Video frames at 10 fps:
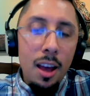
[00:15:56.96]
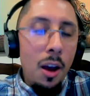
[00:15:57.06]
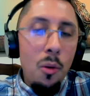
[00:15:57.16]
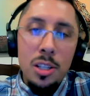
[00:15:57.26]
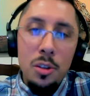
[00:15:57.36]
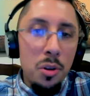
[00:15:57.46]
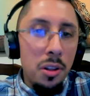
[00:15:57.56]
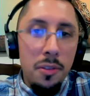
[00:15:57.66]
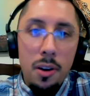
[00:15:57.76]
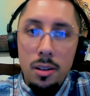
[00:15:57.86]
one is a really
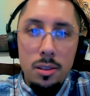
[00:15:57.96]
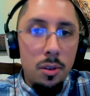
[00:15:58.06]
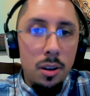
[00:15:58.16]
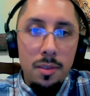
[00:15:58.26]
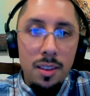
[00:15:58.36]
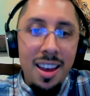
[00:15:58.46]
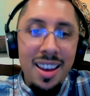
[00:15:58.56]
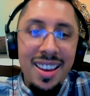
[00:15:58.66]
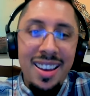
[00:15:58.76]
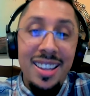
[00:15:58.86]
funny story.
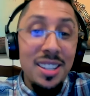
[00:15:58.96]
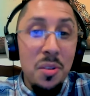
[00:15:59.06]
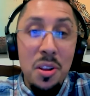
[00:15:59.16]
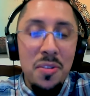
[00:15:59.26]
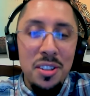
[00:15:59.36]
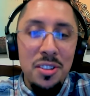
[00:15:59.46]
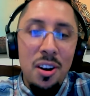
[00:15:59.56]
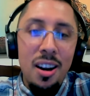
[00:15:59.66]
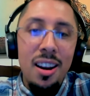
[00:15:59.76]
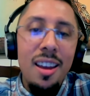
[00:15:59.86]
It's a really funny story.
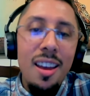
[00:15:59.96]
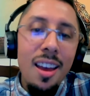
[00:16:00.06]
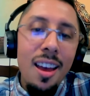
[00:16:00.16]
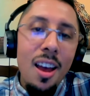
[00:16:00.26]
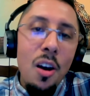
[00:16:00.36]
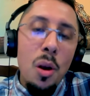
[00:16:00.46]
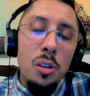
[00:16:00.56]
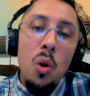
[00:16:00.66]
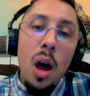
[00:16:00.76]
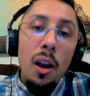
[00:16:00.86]
Well,
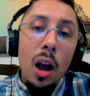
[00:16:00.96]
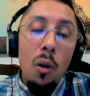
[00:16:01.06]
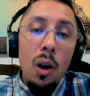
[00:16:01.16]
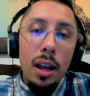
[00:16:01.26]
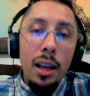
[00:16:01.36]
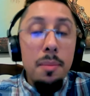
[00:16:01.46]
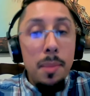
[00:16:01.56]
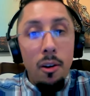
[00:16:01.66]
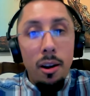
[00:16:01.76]
so I got married